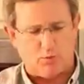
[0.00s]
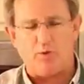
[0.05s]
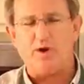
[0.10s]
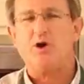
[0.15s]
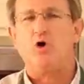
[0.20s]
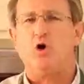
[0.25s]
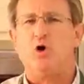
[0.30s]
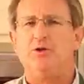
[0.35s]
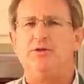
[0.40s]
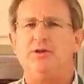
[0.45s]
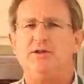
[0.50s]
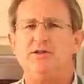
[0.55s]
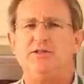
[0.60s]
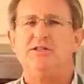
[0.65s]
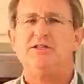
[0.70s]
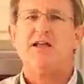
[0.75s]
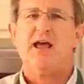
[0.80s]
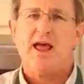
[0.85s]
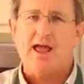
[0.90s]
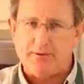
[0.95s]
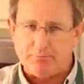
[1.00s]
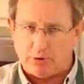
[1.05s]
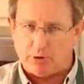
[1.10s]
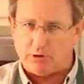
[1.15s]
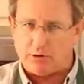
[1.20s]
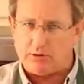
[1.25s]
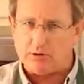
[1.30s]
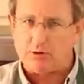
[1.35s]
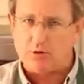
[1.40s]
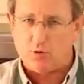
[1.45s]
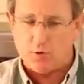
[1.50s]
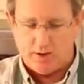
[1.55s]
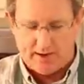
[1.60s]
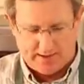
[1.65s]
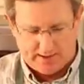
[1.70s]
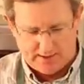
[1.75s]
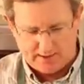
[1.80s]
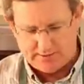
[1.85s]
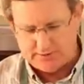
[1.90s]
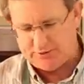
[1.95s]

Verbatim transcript: we called these table queen